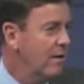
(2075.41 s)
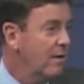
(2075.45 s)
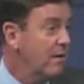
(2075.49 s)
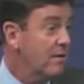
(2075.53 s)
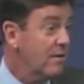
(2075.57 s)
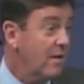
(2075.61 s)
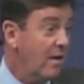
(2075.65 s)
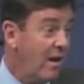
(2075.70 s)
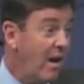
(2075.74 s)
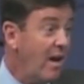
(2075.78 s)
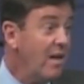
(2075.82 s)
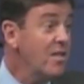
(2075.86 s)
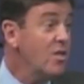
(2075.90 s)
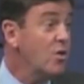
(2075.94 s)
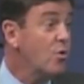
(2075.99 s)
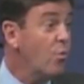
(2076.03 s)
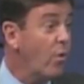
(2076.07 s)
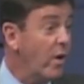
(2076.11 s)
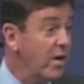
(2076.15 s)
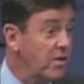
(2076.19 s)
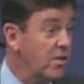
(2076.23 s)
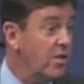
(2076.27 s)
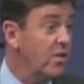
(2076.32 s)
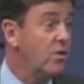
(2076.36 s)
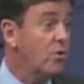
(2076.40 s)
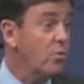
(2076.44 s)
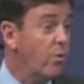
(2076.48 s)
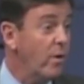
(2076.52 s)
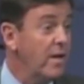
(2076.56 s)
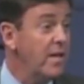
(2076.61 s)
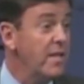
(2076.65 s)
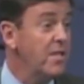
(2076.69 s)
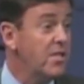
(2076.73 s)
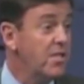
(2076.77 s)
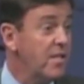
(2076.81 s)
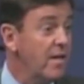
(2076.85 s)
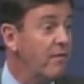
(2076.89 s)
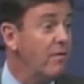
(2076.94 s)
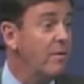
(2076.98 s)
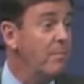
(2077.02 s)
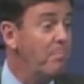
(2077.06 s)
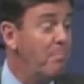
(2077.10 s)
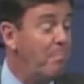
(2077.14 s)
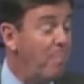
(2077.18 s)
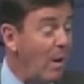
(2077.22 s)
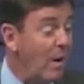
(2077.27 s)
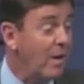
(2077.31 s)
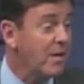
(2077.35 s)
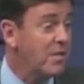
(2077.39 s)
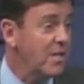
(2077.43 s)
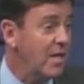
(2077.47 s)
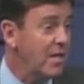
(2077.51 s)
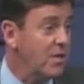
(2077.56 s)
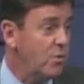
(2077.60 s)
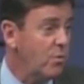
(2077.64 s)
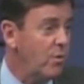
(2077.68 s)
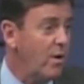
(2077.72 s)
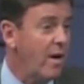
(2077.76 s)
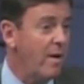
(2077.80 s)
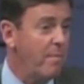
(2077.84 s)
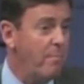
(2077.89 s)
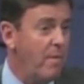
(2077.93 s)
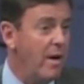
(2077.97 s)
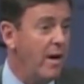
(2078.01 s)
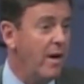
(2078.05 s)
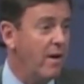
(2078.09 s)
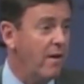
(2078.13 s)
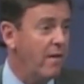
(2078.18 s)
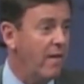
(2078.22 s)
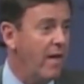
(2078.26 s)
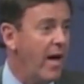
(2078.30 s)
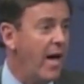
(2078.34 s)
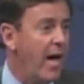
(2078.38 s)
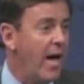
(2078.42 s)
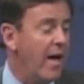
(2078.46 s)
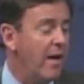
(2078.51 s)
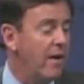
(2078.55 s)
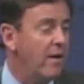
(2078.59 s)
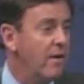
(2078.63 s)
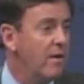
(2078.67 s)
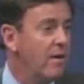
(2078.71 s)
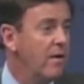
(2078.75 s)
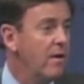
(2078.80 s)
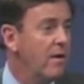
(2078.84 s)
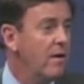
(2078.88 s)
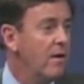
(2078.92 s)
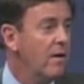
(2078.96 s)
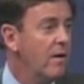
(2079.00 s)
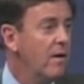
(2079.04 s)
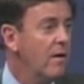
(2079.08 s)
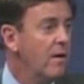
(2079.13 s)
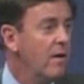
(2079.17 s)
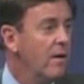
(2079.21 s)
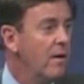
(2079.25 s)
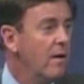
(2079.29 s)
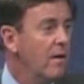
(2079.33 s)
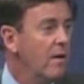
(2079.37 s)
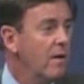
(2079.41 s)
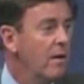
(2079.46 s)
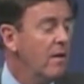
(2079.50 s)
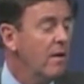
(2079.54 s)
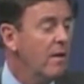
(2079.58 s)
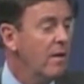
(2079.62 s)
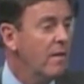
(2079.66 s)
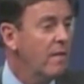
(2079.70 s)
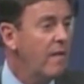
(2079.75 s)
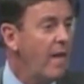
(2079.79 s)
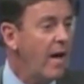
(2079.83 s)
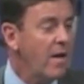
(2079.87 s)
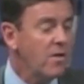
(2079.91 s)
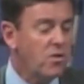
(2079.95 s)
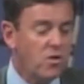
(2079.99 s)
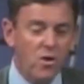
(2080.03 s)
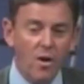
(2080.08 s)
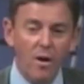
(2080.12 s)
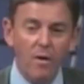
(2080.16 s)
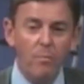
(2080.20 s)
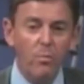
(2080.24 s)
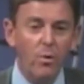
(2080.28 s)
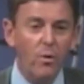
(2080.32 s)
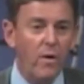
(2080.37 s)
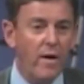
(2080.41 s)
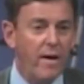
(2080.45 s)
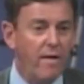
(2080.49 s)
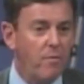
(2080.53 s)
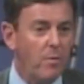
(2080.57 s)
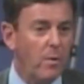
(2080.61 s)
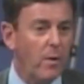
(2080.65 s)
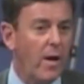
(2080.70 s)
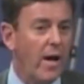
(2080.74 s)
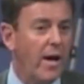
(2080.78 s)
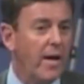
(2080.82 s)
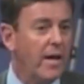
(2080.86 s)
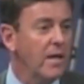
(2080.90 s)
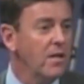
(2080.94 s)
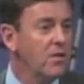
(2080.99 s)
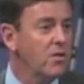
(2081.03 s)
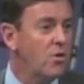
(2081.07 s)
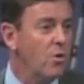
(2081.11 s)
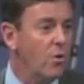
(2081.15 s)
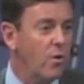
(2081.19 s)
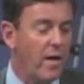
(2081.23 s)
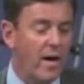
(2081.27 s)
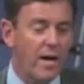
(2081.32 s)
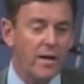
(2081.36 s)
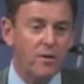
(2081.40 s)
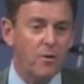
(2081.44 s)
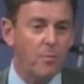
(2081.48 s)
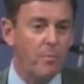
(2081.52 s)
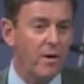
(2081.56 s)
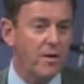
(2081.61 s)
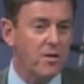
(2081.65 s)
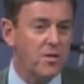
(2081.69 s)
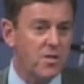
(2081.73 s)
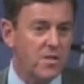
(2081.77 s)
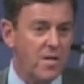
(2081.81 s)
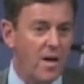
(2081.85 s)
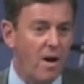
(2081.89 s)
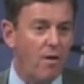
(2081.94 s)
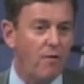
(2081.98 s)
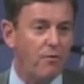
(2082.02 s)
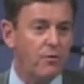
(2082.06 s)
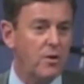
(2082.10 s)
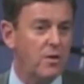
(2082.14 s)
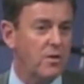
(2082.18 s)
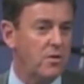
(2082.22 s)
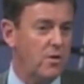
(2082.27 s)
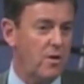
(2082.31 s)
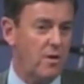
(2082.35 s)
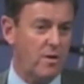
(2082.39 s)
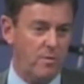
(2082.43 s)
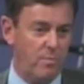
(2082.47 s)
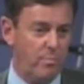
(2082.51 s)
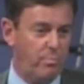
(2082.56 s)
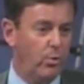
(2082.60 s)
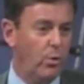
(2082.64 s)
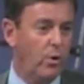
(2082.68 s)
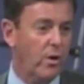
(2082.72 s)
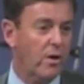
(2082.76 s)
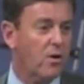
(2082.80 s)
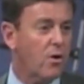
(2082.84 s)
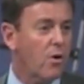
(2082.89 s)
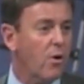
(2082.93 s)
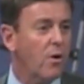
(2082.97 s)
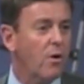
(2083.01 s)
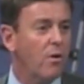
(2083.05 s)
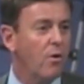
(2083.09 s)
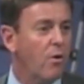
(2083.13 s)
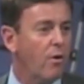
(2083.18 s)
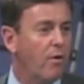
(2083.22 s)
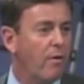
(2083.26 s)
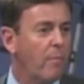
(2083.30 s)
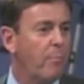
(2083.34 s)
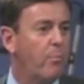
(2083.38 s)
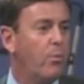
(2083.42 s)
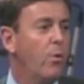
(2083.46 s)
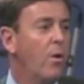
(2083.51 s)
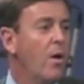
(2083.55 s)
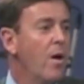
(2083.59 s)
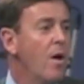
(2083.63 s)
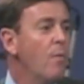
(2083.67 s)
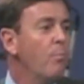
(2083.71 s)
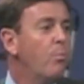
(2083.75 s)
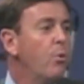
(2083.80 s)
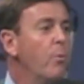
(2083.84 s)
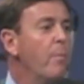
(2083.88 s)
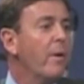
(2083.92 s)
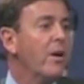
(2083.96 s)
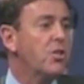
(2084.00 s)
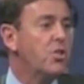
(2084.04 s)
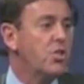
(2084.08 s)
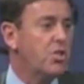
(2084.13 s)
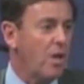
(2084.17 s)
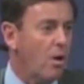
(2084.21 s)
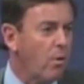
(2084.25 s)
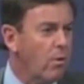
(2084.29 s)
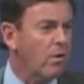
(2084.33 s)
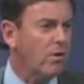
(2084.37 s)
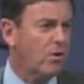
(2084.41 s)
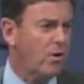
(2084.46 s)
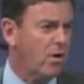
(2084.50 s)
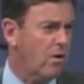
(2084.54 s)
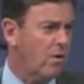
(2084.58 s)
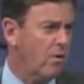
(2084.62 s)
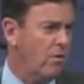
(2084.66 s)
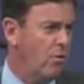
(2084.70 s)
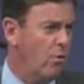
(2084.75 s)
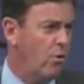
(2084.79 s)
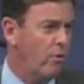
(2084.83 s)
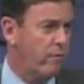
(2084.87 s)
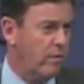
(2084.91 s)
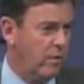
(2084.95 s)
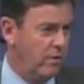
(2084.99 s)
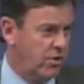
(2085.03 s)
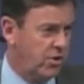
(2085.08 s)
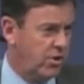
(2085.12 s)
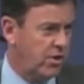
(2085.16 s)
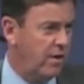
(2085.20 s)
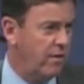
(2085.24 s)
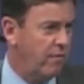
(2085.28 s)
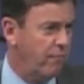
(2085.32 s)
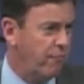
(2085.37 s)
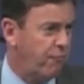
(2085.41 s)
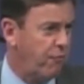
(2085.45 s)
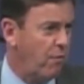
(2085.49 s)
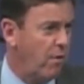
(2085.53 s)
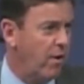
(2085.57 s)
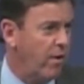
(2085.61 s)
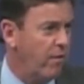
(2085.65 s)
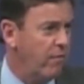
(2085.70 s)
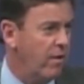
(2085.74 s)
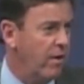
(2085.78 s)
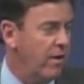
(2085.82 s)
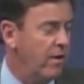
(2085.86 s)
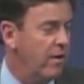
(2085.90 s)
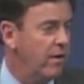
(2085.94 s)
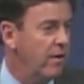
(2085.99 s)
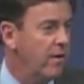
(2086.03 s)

So I just wasted 27 bucks. That's what I made of that. That's unbelievable. I can do that to myself. I can pull a curtain or pull my shower curtain over and sit in front of it.